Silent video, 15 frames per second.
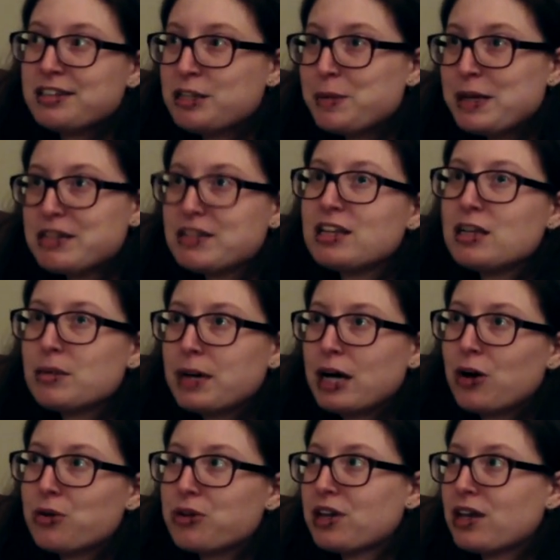it's basically
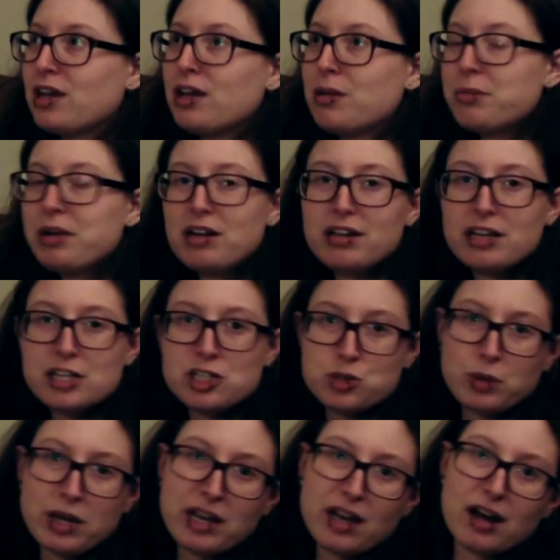about a
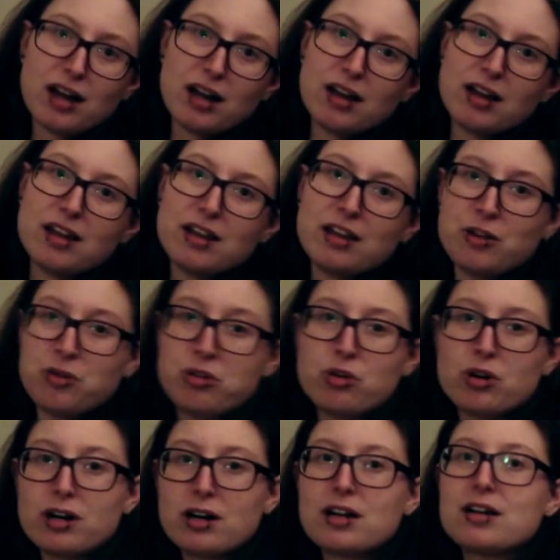middle-aged white guy in New
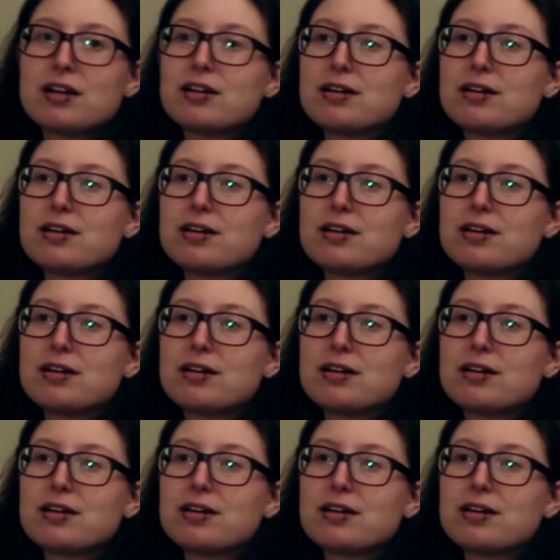York